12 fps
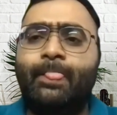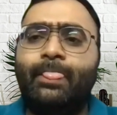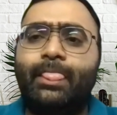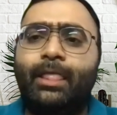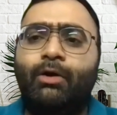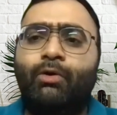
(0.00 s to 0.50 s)

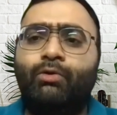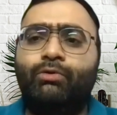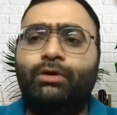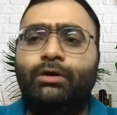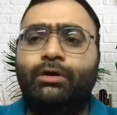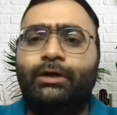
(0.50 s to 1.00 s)

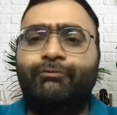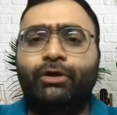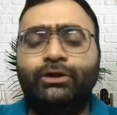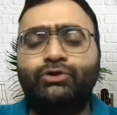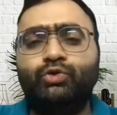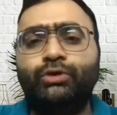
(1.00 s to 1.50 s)
Now, for
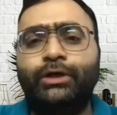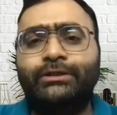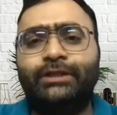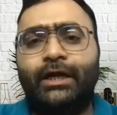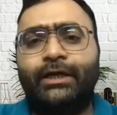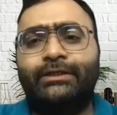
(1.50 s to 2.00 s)
a
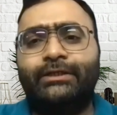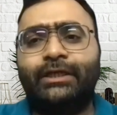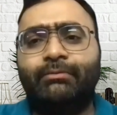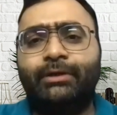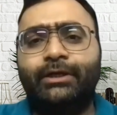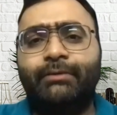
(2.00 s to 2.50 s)
student target
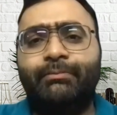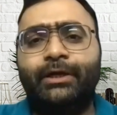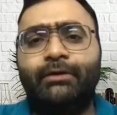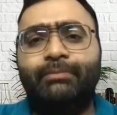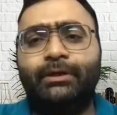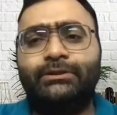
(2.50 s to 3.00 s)
segment,
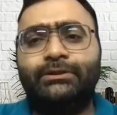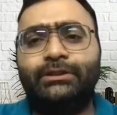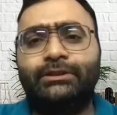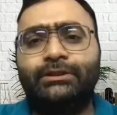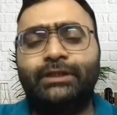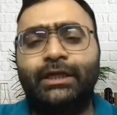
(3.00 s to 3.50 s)
typical
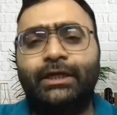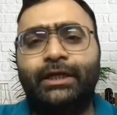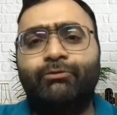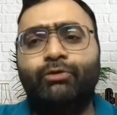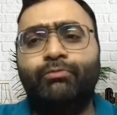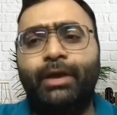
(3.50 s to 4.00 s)
purchases that he
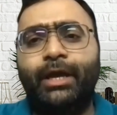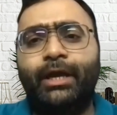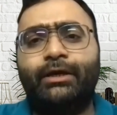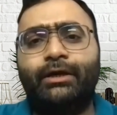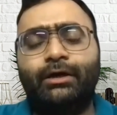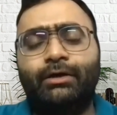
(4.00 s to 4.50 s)
would make
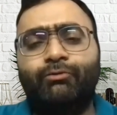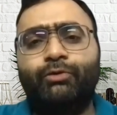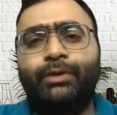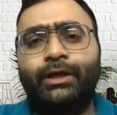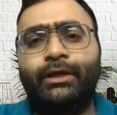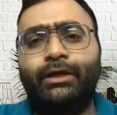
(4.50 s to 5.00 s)
would
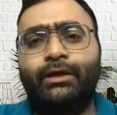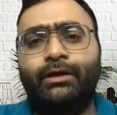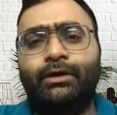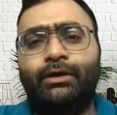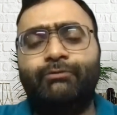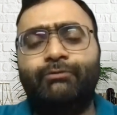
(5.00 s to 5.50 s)
be
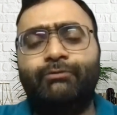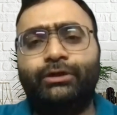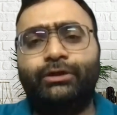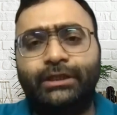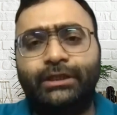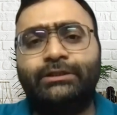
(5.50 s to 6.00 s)
for
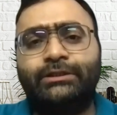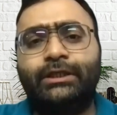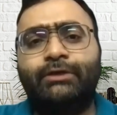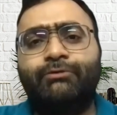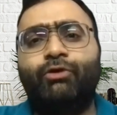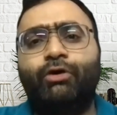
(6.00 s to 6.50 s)

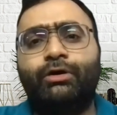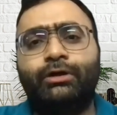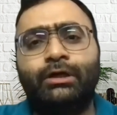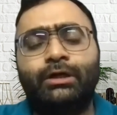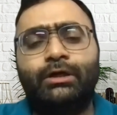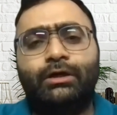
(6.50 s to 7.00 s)
stationery, for
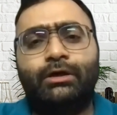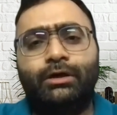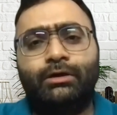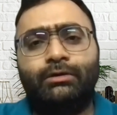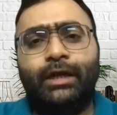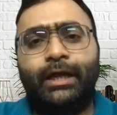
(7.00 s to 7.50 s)

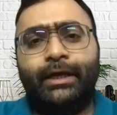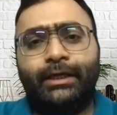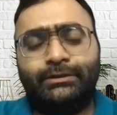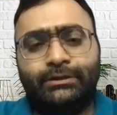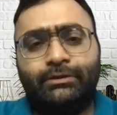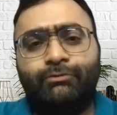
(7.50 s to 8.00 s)
like
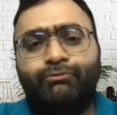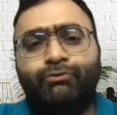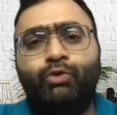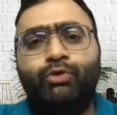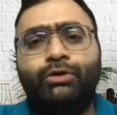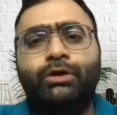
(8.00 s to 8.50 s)
his
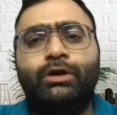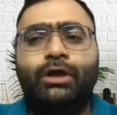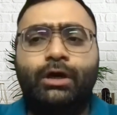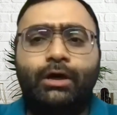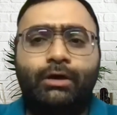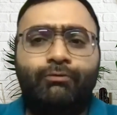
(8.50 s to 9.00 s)
food,
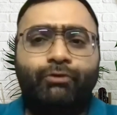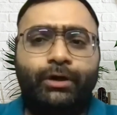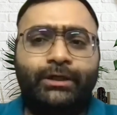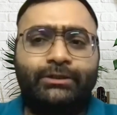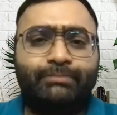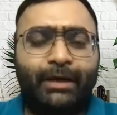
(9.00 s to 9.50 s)
for
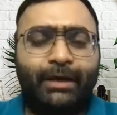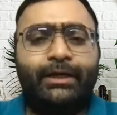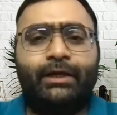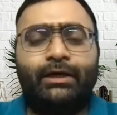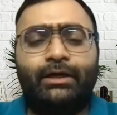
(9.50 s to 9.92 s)
his pen,